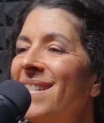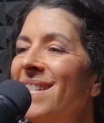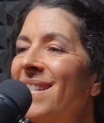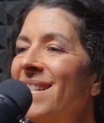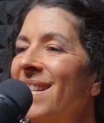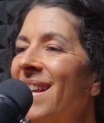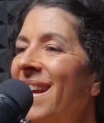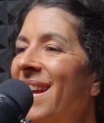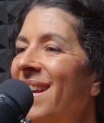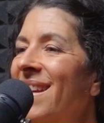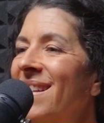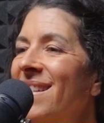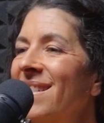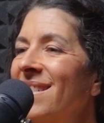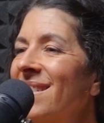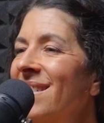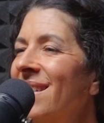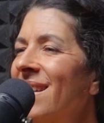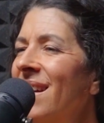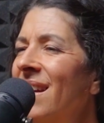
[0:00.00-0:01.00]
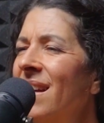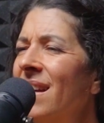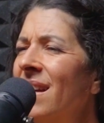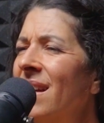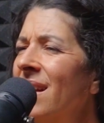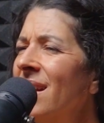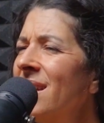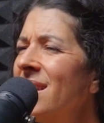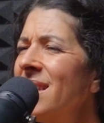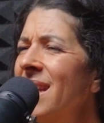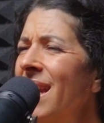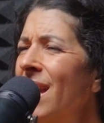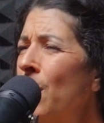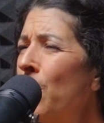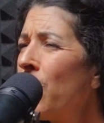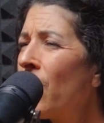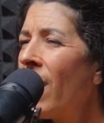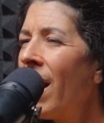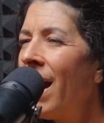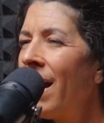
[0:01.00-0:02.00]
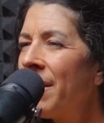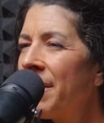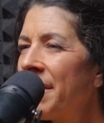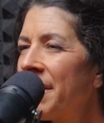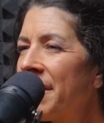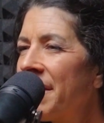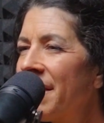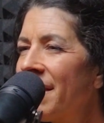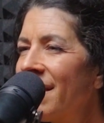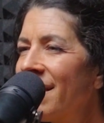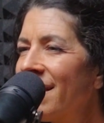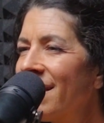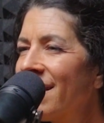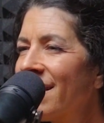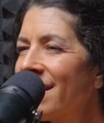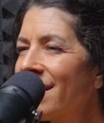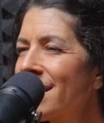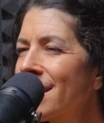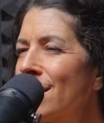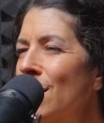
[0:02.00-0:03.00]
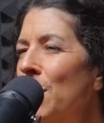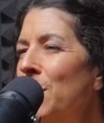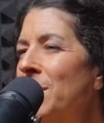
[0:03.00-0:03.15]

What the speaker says: like take a breath, slow